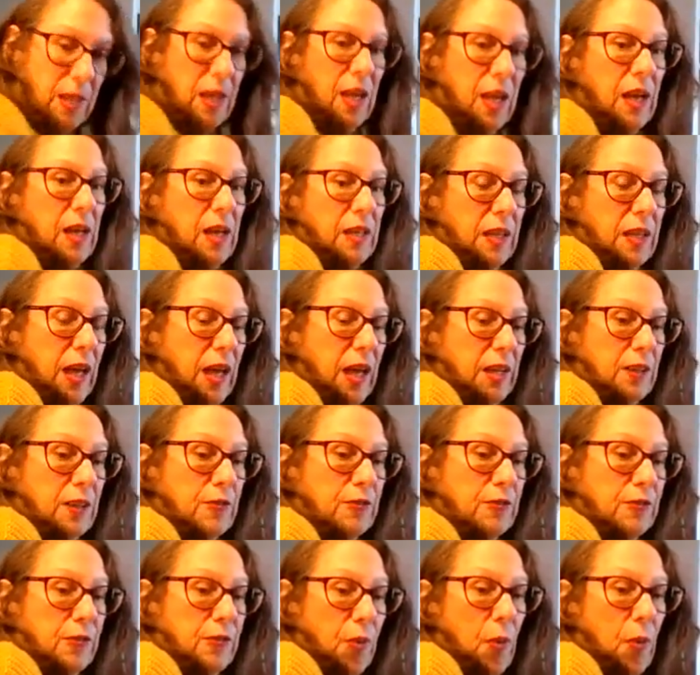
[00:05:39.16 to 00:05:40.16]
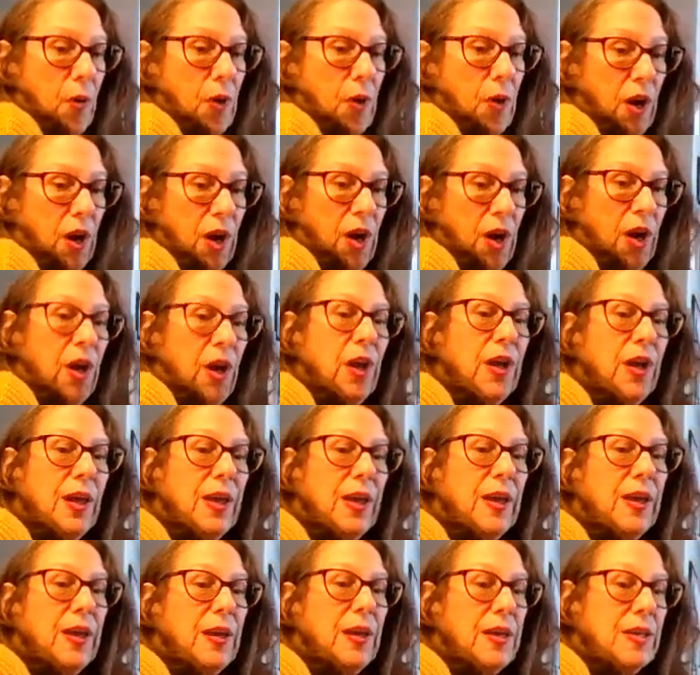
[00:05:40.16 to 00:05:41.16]
at a 4
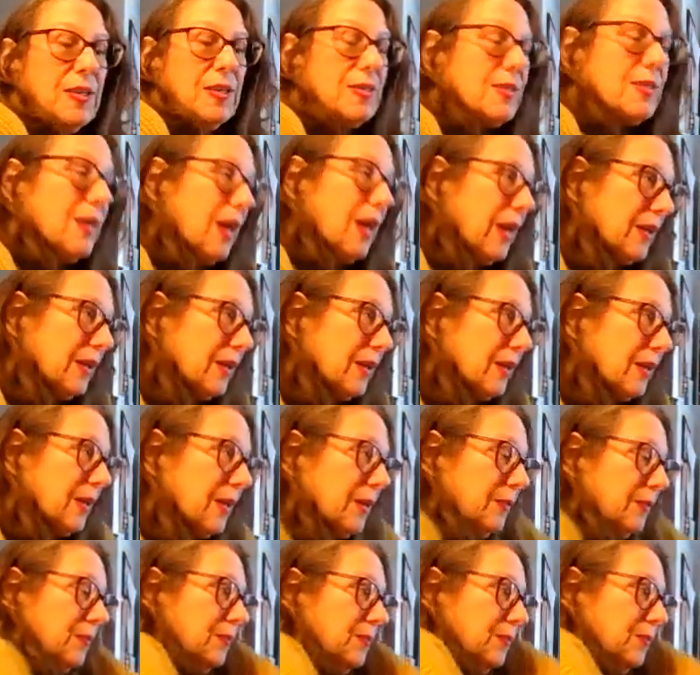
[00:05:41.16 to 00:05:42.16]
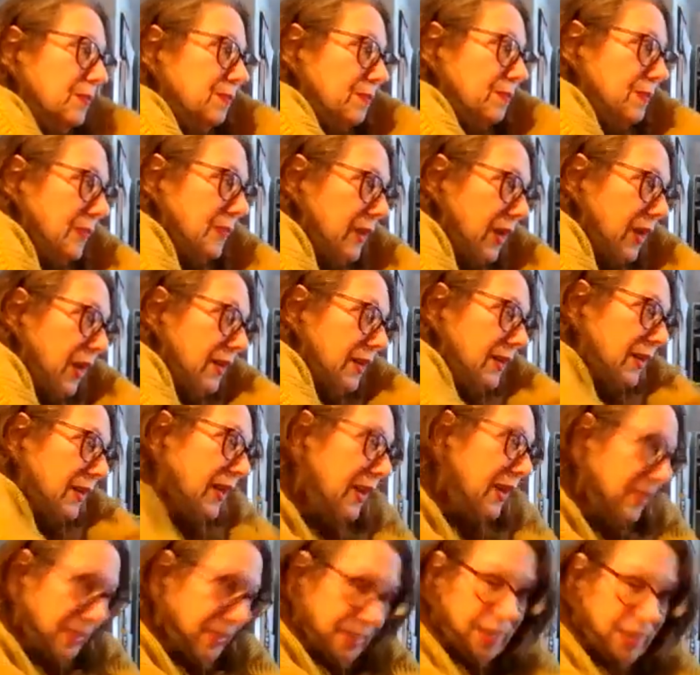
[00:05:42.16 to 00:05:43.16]
is kind of
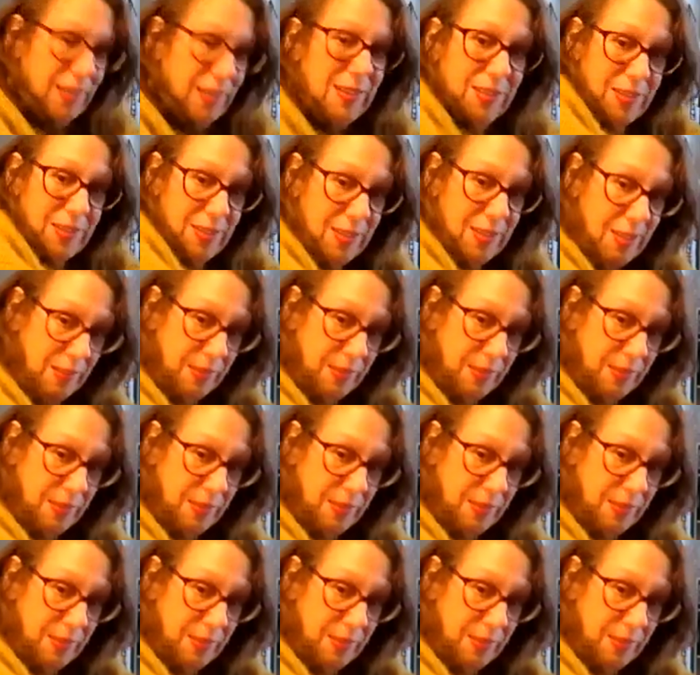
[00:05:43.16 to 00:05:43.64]
like this.